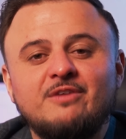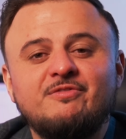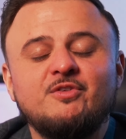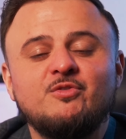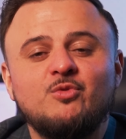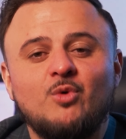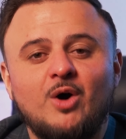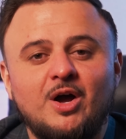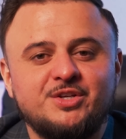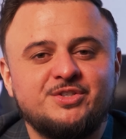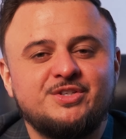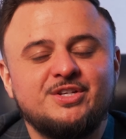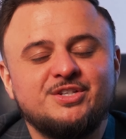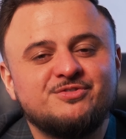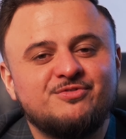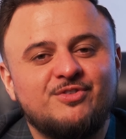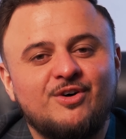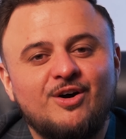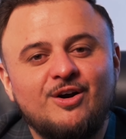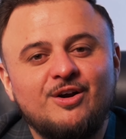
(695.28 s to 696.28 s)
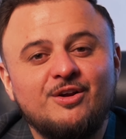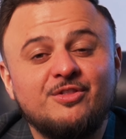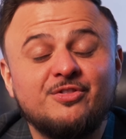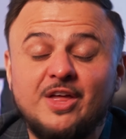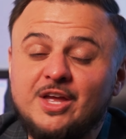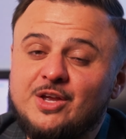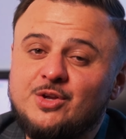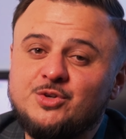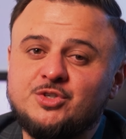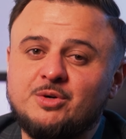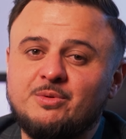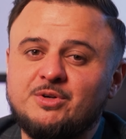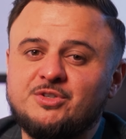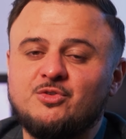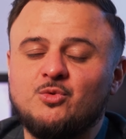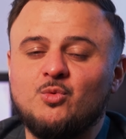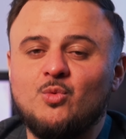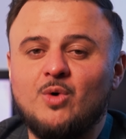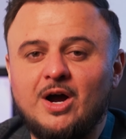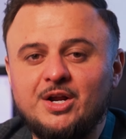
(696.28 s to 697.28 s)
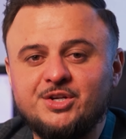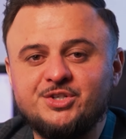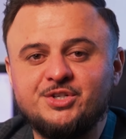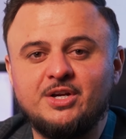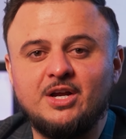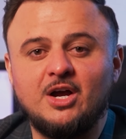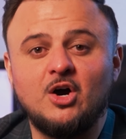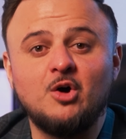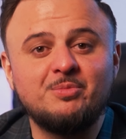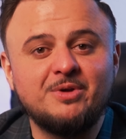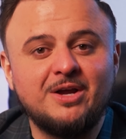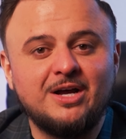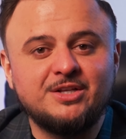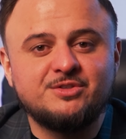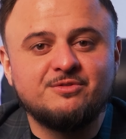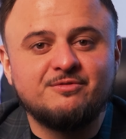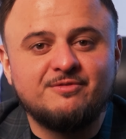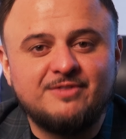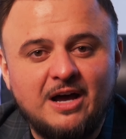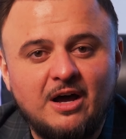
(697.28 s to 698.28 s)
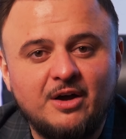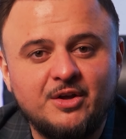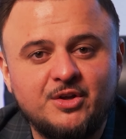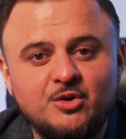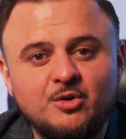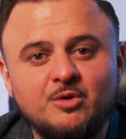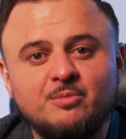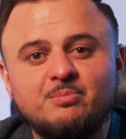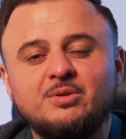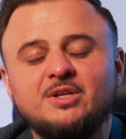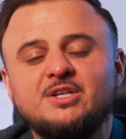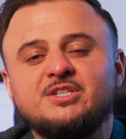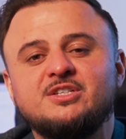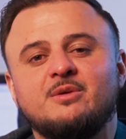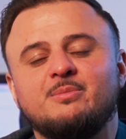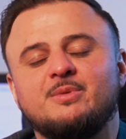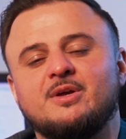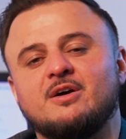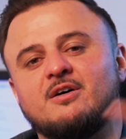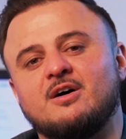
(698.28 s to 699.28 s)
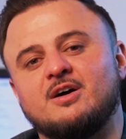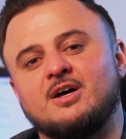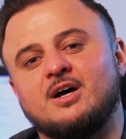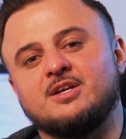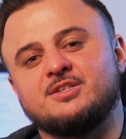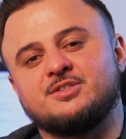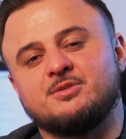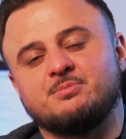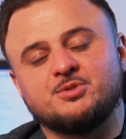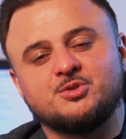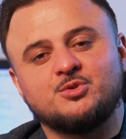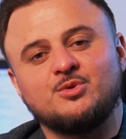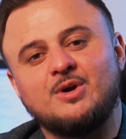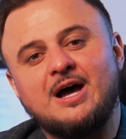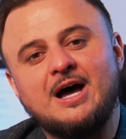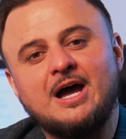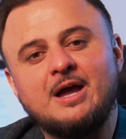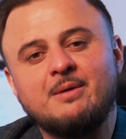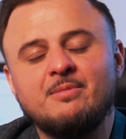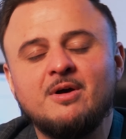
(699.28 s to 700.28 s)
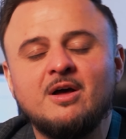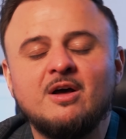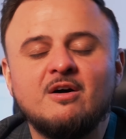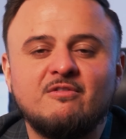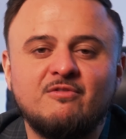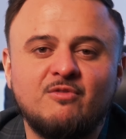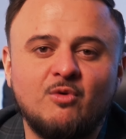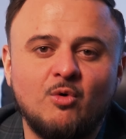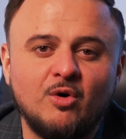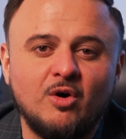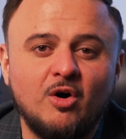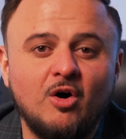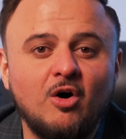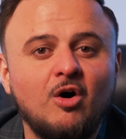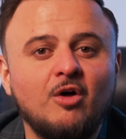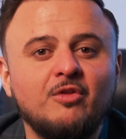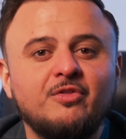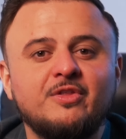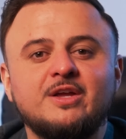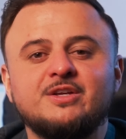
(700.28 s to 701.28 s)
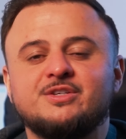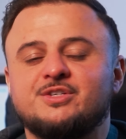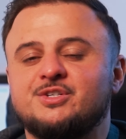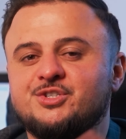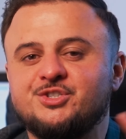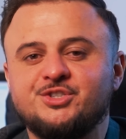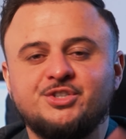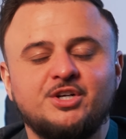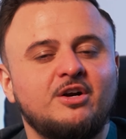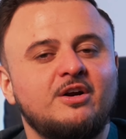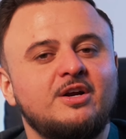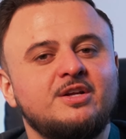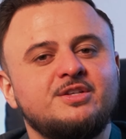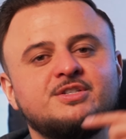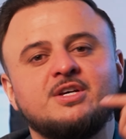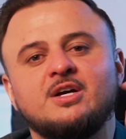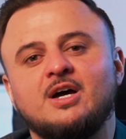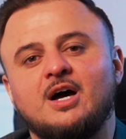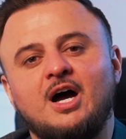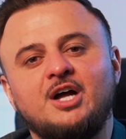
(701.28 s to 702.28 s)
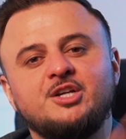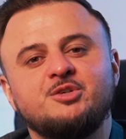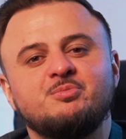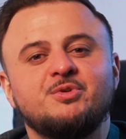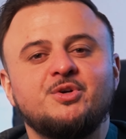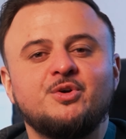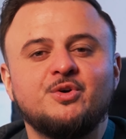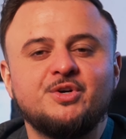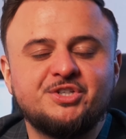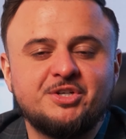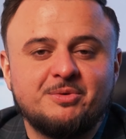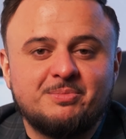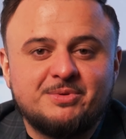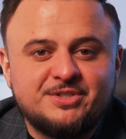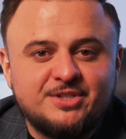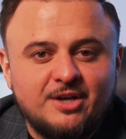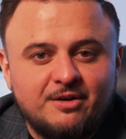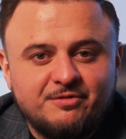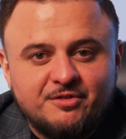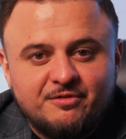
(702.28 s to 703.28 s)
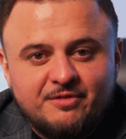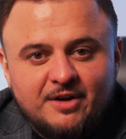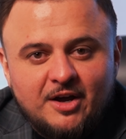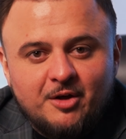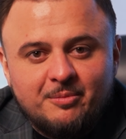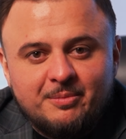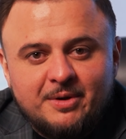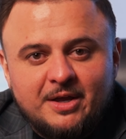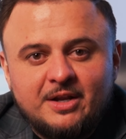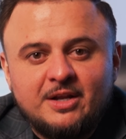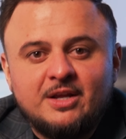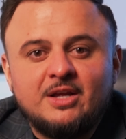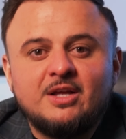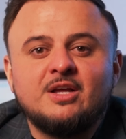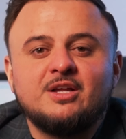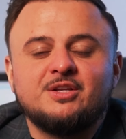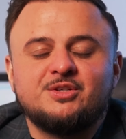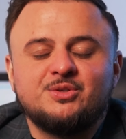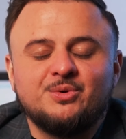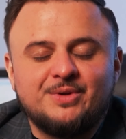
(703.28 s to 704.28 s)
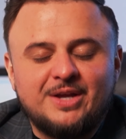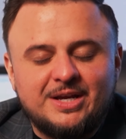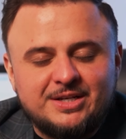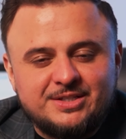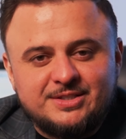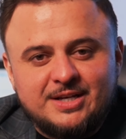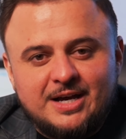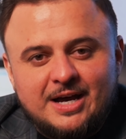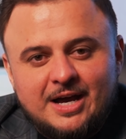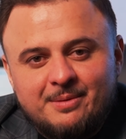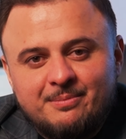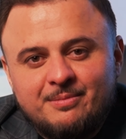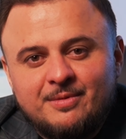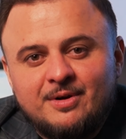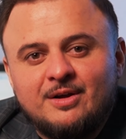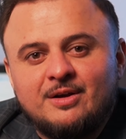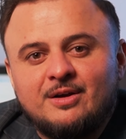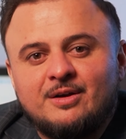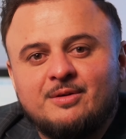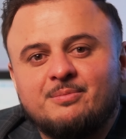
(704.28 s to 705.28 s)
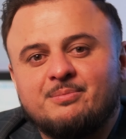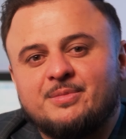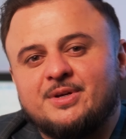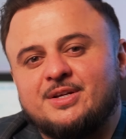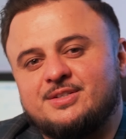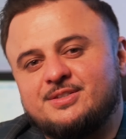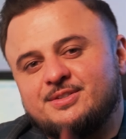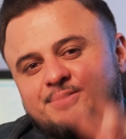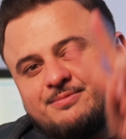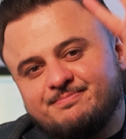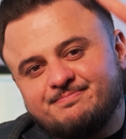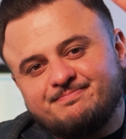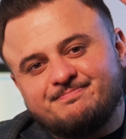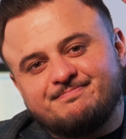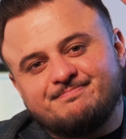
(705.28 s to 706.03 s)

if you've watched this far, thank you so much for watching. I hope you got some value. Please give me a, a subscribe for all things insurance, entrepreneurship, and self development. Until next time, peace.